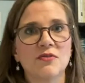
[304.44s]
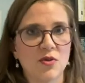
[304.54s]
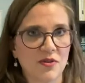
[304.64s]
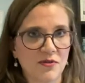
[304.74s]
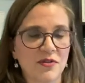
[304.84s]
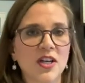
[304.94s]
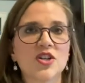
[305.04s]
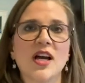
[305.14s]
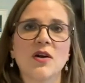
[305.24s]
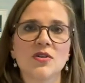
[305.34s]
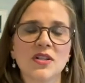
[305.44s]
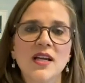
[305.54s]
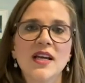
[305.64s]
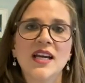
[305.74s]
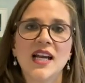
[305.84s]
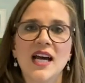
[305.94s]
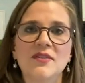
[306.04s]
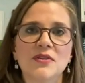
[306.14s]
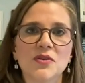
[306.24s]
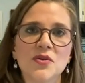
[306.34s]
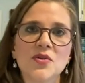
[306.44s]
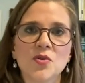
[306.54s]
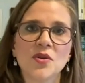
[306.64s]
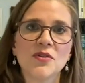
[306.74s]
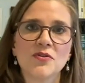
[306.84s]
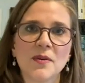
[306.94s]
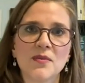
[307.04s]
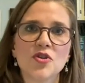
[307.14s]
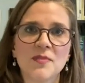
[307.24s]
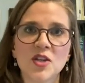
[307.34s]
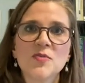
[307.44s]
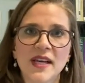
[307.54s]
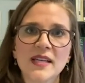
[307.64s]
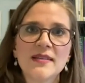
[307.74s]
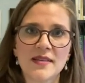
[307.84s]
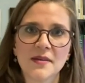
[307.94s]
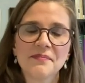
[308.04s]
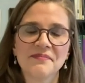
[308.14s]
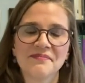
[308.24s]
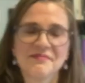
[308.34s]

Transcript: sort of flush out and have loose stool from too much magnesium